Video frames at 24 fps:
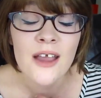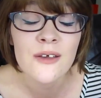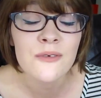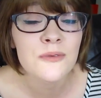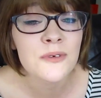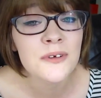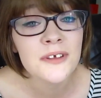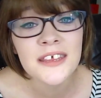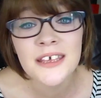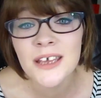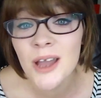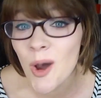I
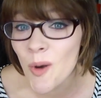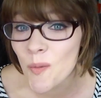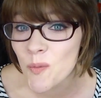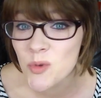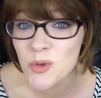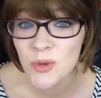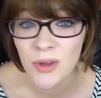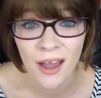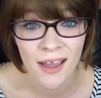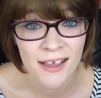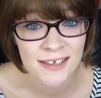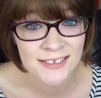really hope
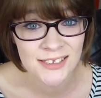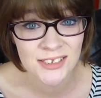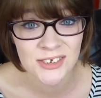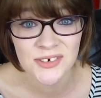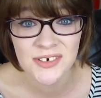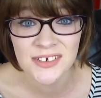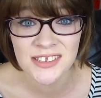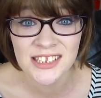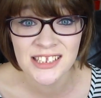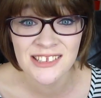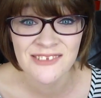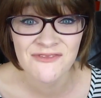you guys
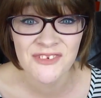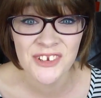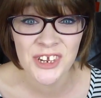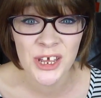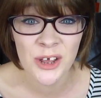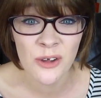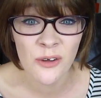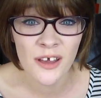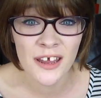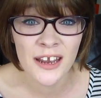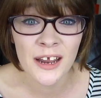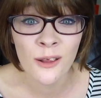enjoyed this
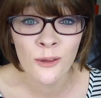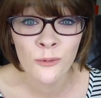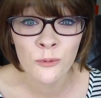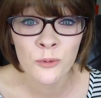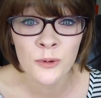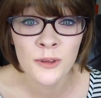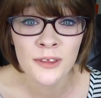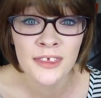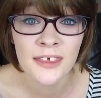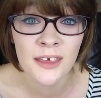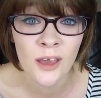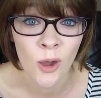video, and I
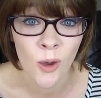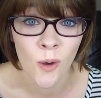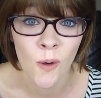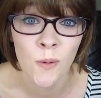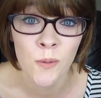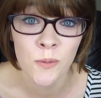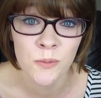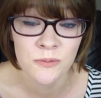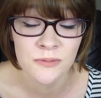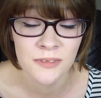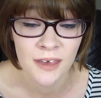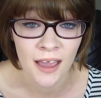really
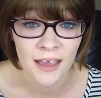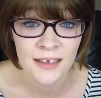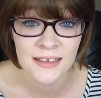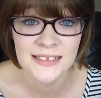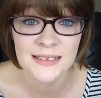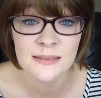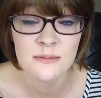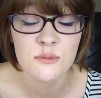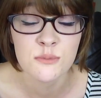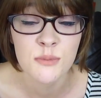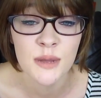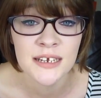hope that
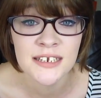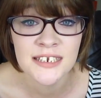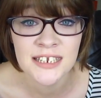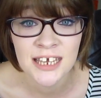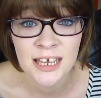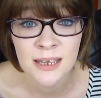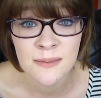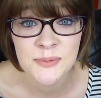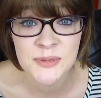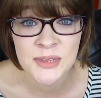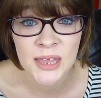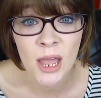some of my
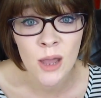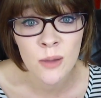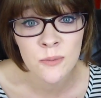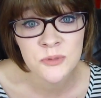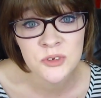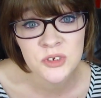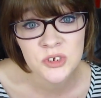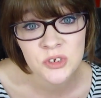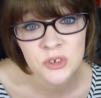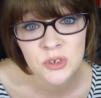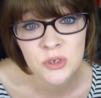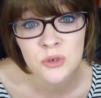tips
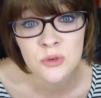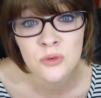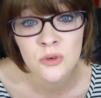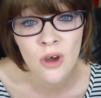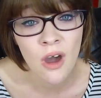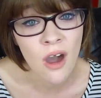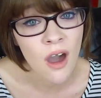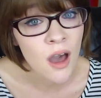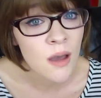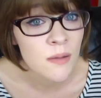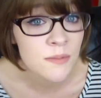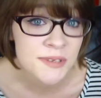helped you
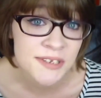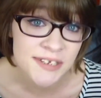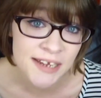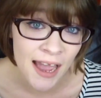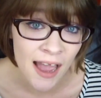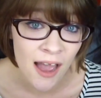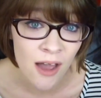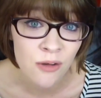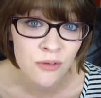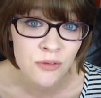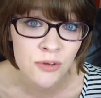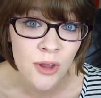calm
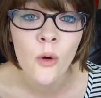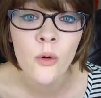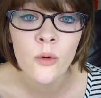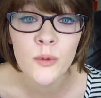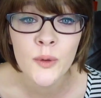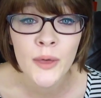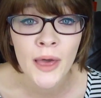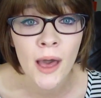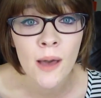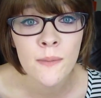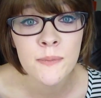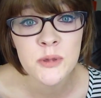down or
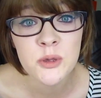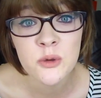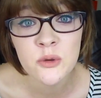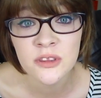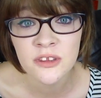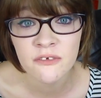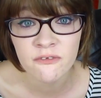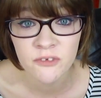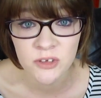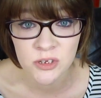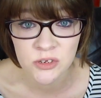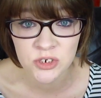will help you in
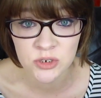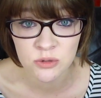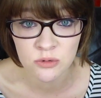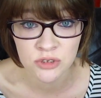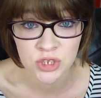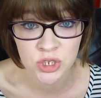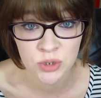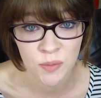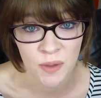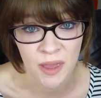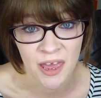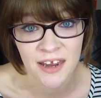the future
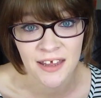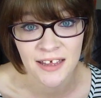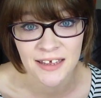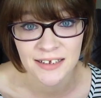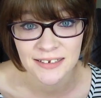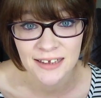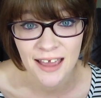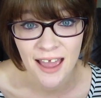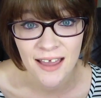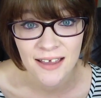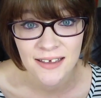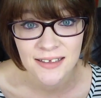with your panic
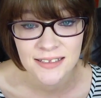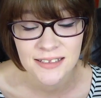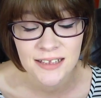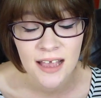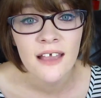attacks.